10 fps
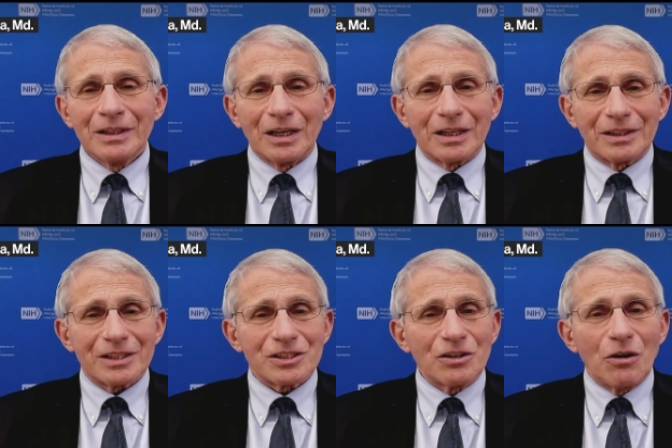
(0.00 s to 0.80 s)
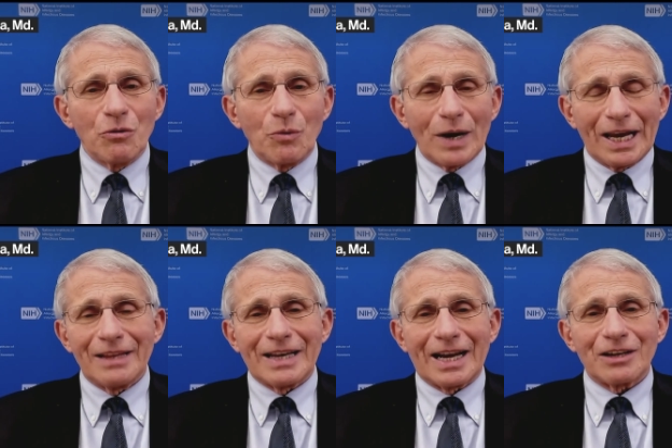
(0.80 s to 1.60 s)
uh, there's no way
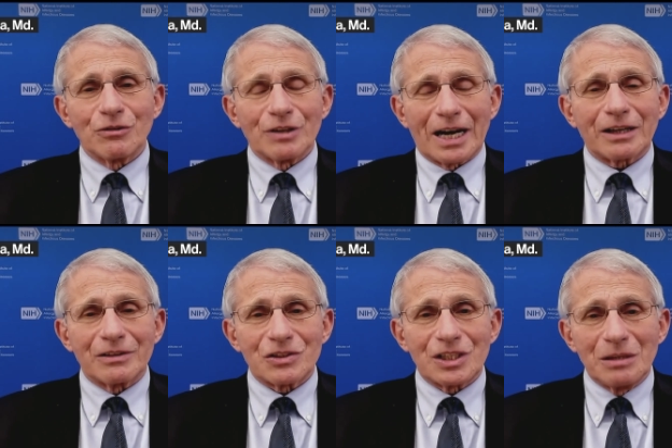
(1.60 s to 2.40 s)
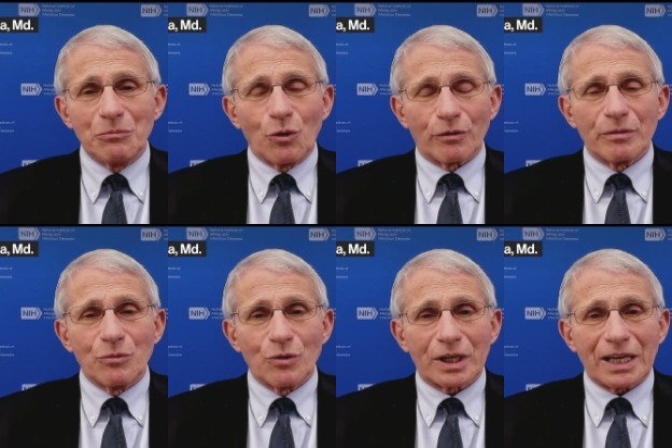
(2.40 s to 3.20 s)
that you're not going to see more and
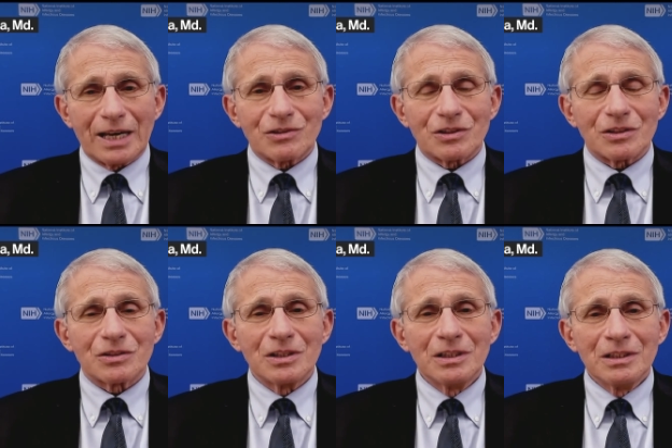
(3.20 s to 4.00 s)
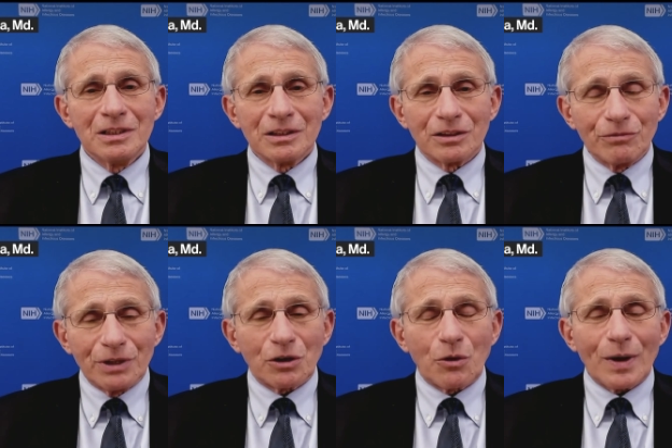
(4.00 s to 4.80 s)
more cases. The
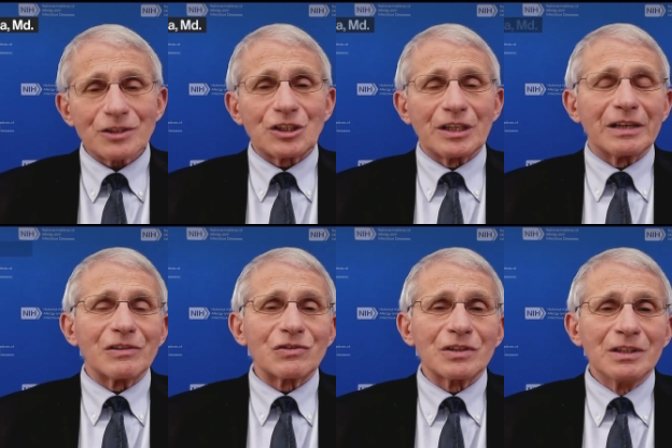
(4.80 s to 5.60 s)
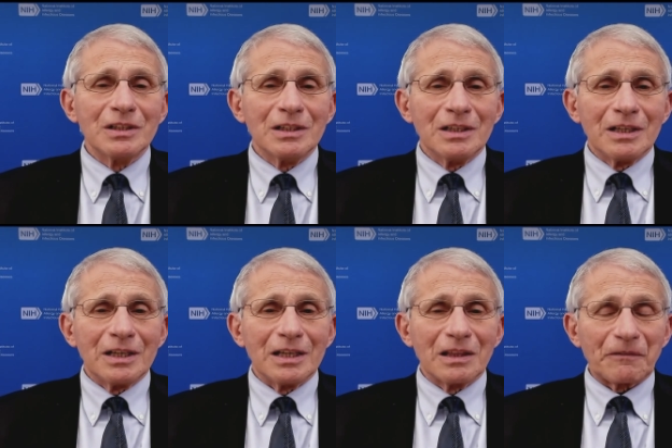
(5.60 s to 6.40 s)
real question is
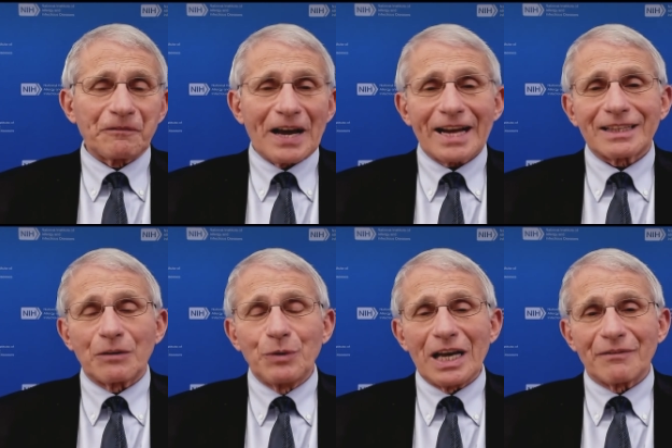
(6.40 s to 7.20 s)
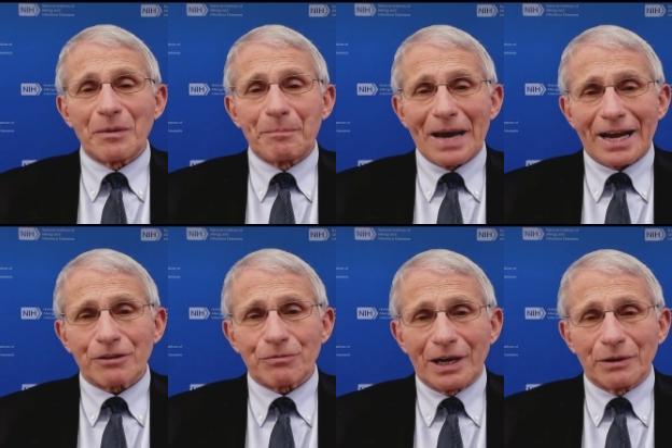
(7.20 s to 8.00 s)
in the fact that we have a
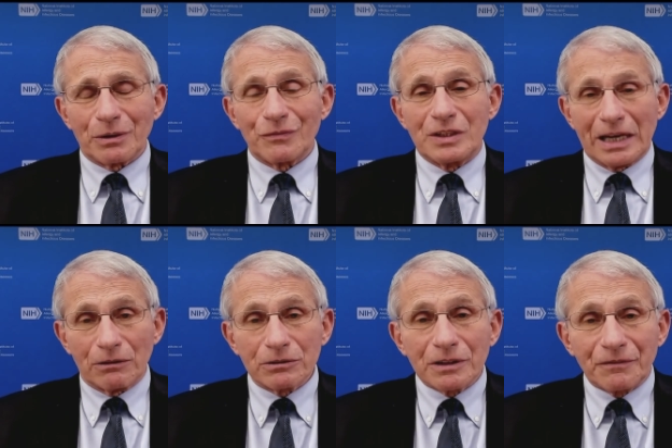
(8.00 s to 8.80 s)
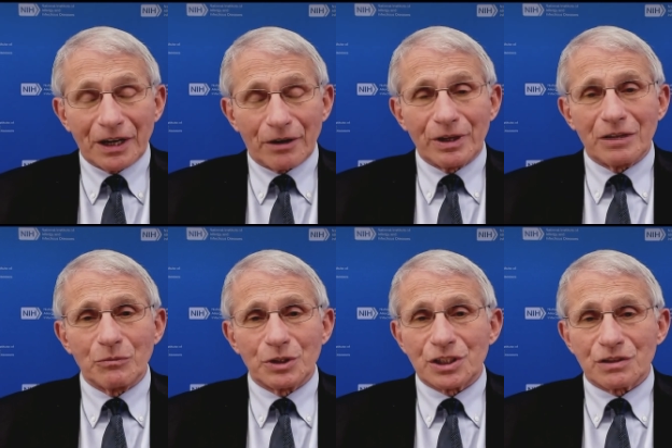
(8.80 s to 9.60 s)
background of Delta
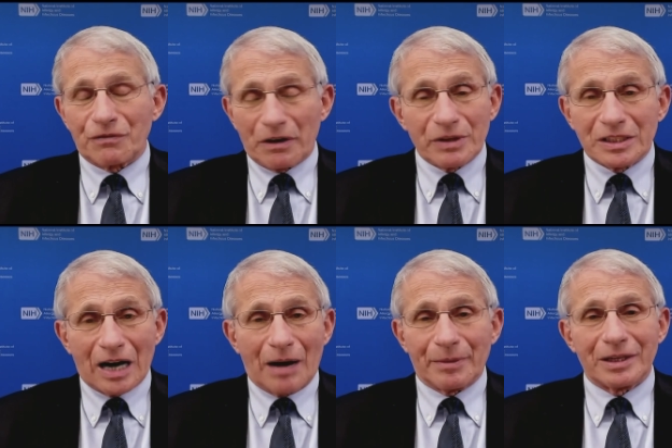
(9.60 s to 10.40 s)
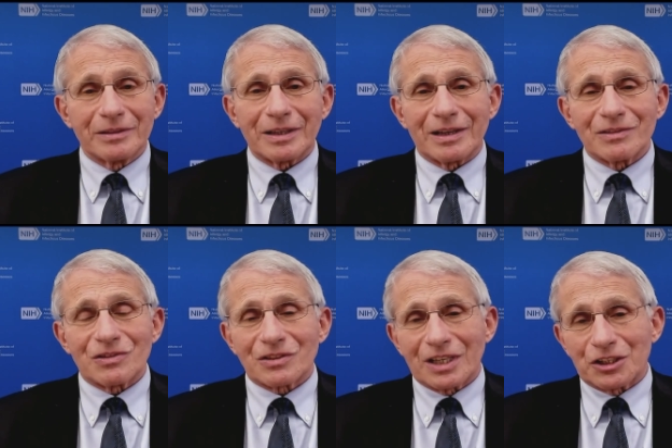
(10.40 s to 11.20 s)
variant, which is very dominant and has
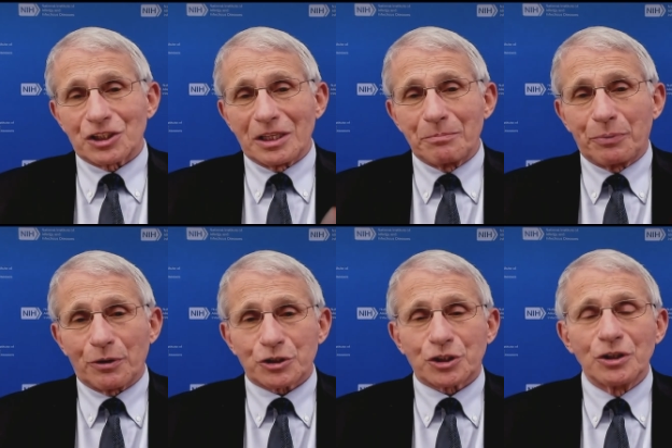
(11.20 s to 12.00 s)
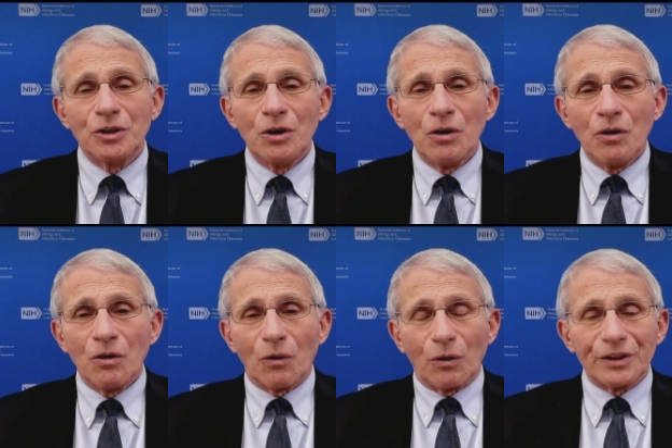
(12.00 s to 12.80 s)
essentially pushed
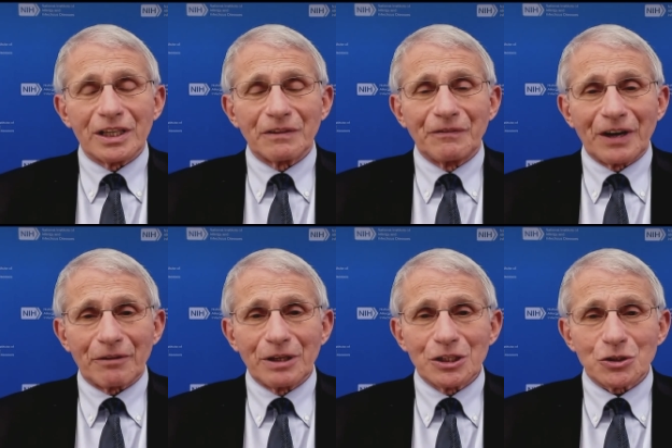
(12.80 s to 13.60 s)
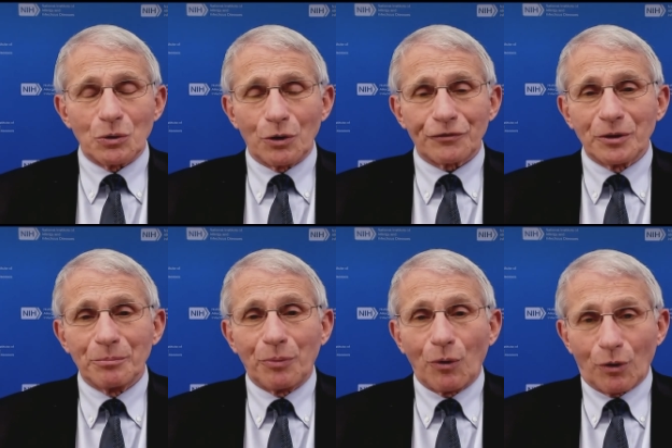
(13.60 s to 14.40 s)
all the other variants off the
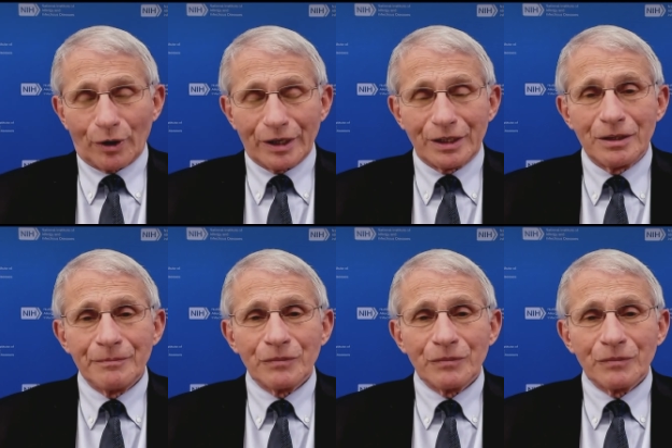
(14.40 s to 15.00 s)
board,